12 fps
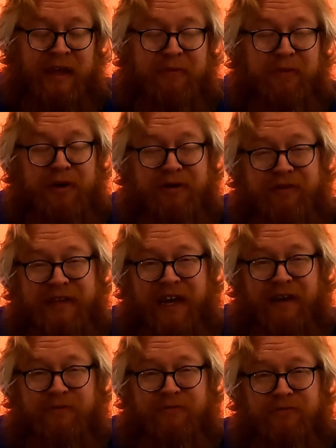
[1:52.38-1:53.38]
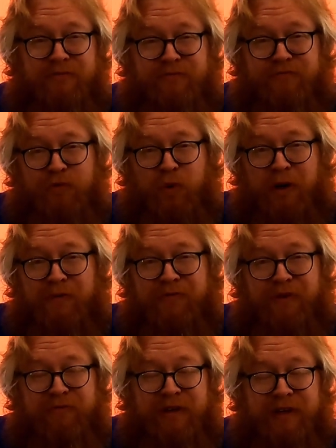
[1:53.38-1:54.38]
But you can really have 12,
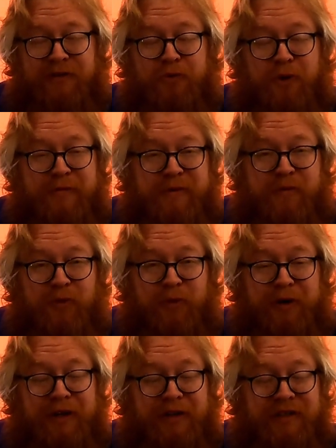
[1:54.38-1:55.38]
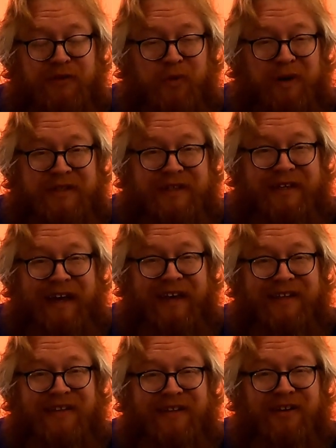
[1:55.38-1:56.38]
15, 20 people working on these at once,
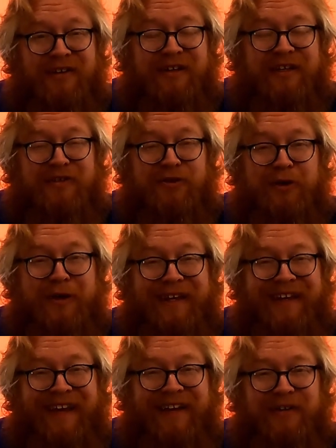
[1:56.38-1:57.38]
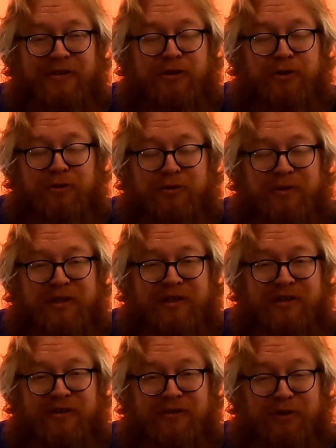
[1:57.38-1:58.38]
as long as you can get to the
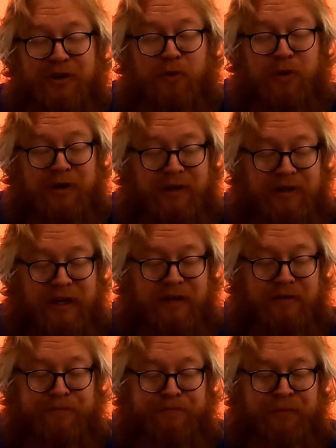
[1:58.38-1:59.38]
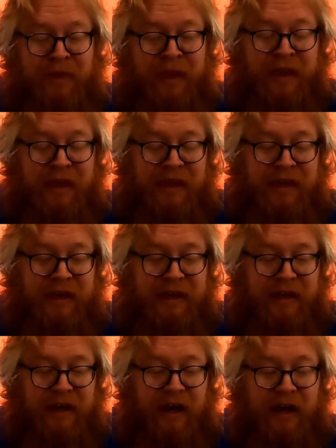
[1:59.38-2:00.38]
material you can work on together.
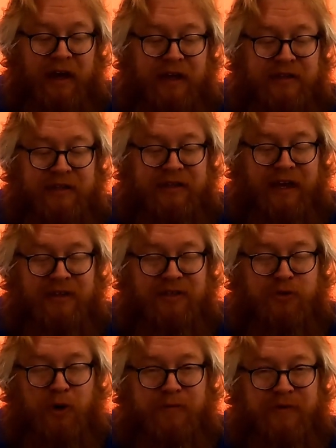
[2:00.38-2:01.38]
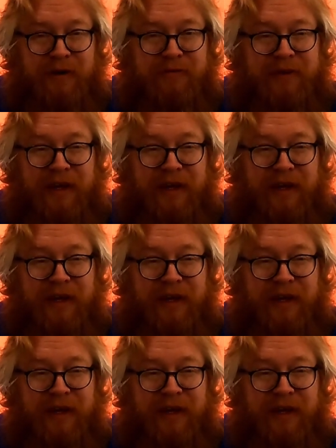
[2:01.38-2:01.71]
And it says ages 12 and up.